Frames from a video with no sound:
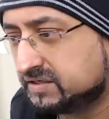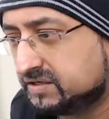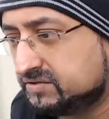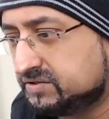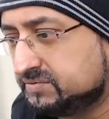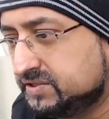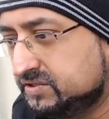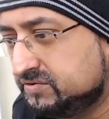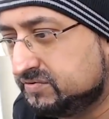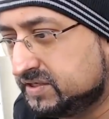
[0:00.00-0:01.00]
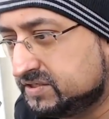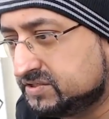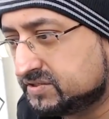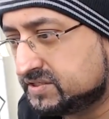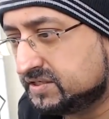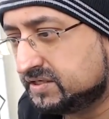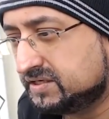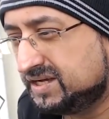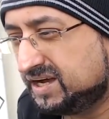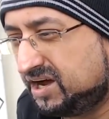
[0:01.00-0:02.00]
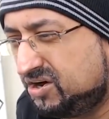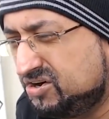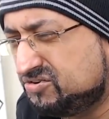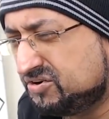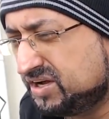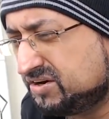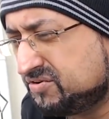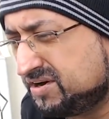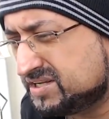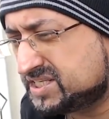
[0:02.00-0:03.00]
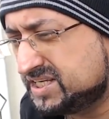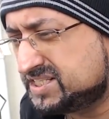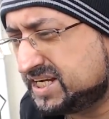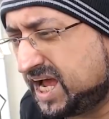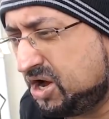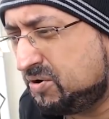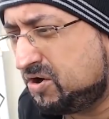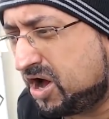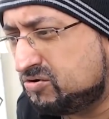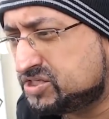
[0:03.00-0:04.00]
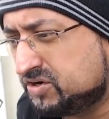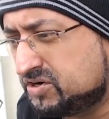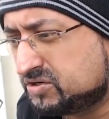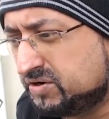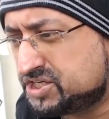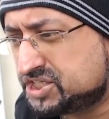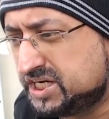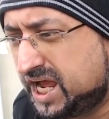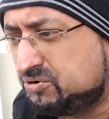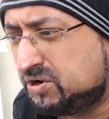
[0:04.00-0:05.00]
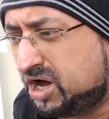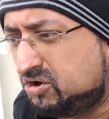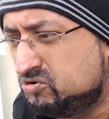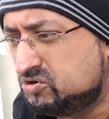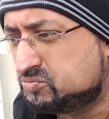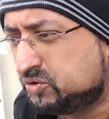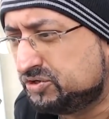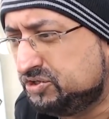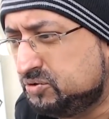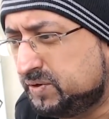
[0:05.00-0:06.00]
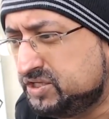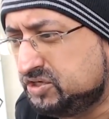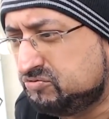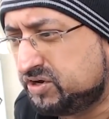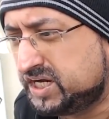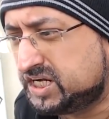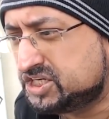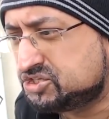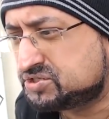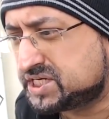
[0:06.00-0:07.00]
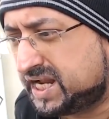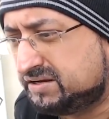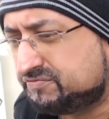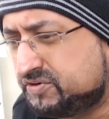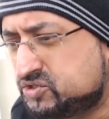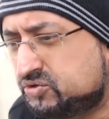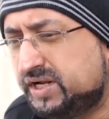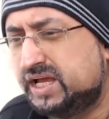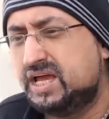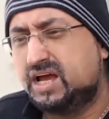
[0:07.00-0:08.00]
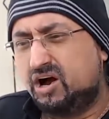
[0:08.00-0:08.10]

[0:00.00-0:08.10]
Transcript: Older when you realize it. Oh, Raj Singh said, so I got a question. How old were you when you realized your talent for drawing?